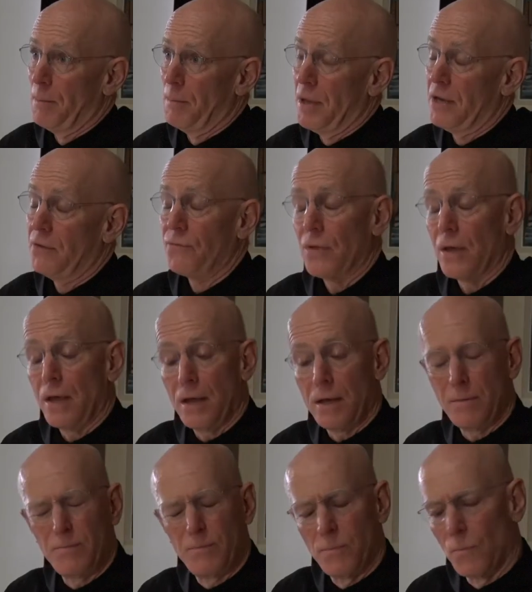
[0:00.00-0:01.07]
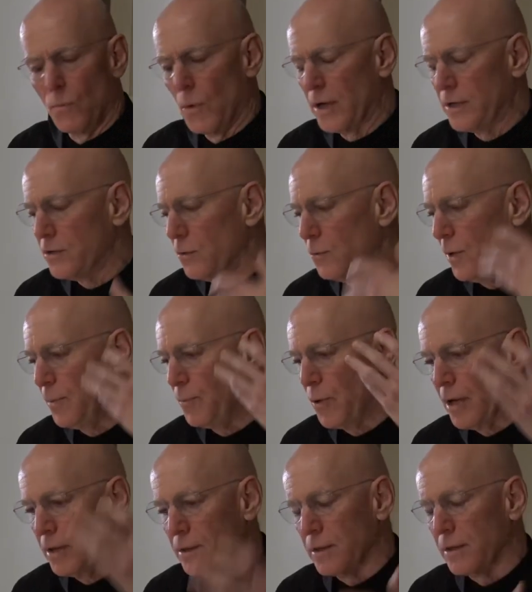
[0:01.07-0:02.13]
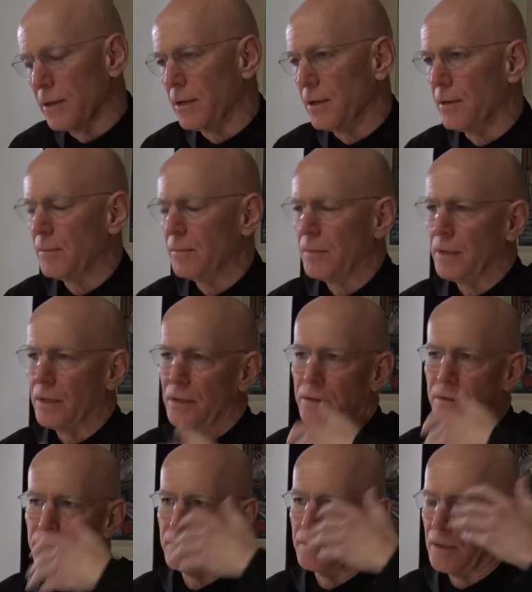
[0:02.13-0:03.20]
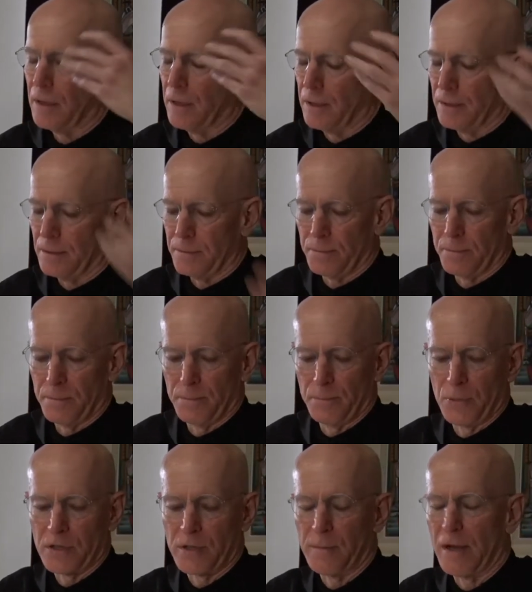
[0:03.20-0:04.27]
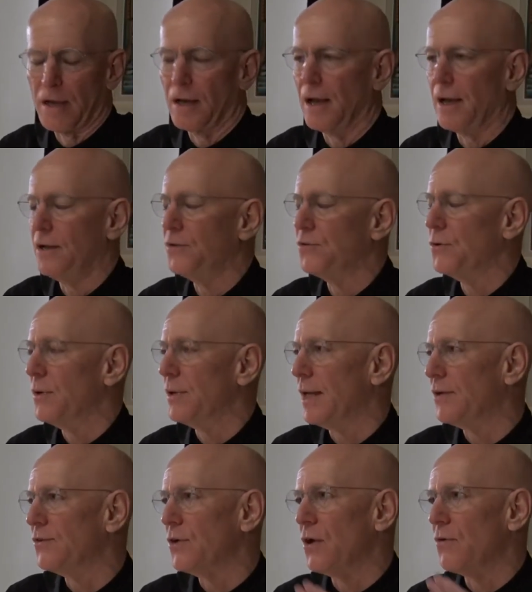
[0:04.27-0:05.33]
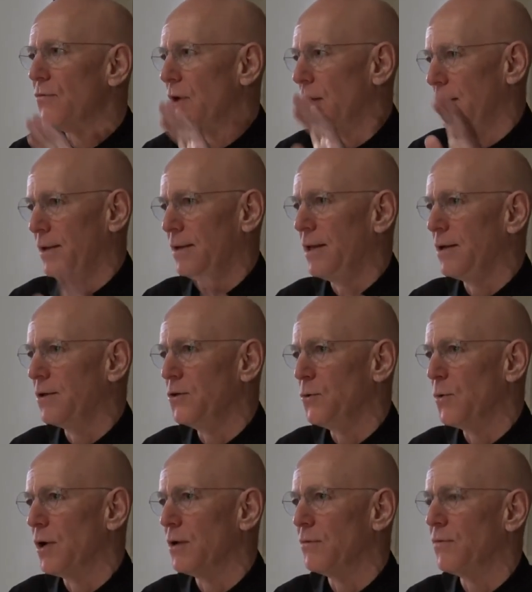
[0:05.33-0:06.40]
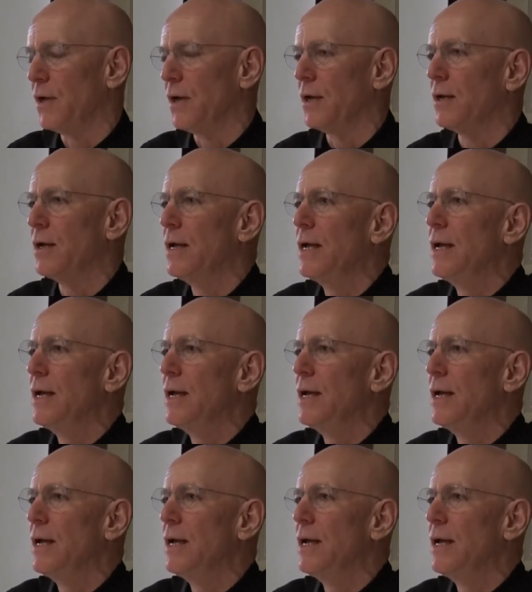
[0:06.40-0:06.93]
But if they want to reprint them and, and put them online and so on, that's all fine. They can do all of that.